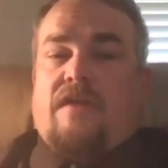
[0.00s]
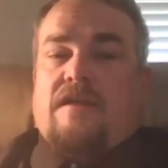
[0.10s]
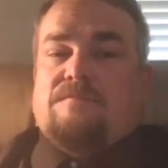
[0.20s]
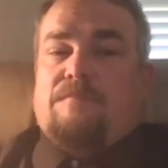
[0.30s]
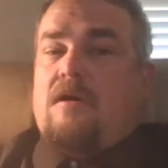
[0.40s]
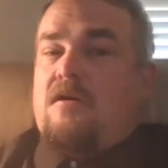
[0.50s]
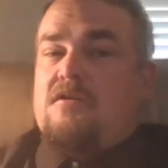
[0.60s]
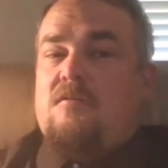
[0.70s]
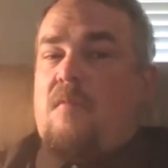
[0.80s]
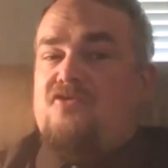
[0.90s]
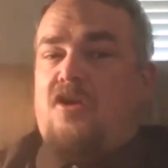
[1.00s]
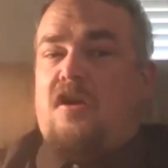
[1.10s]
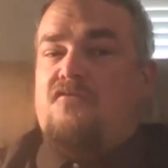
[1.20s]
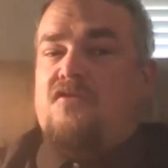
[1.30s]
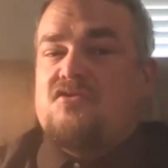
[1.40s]
That's part of the magic
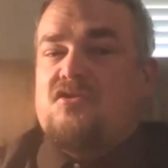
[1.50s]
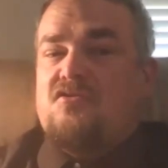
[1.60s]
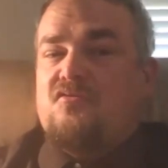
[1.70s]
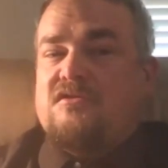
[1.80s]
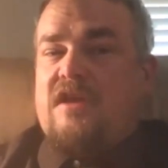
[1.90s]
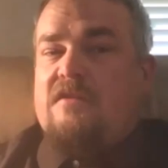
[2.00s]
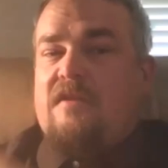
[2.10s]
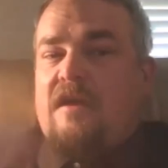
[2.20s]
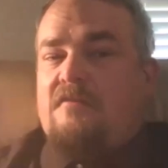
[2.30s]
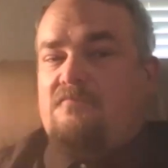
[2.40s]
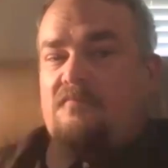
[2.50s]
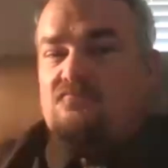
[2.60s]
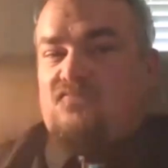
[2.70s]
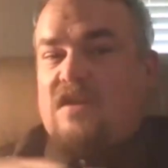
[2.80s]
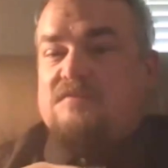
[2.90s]
of this too, is that
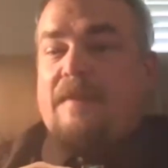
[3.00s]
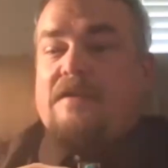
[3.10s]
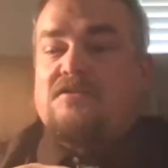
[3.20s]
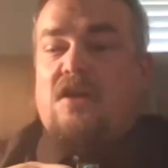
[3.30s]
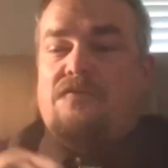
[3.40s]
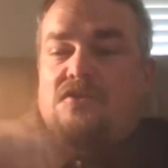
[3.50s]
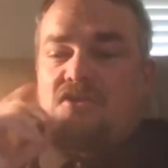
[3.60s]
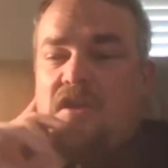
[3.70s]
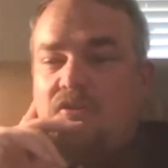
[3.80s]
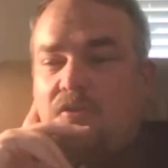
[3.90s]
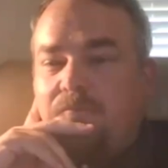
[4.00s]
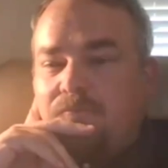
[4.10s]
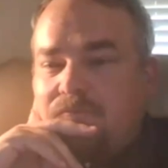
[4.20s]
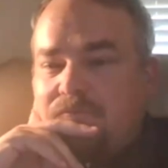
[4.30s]
things bounce off each other.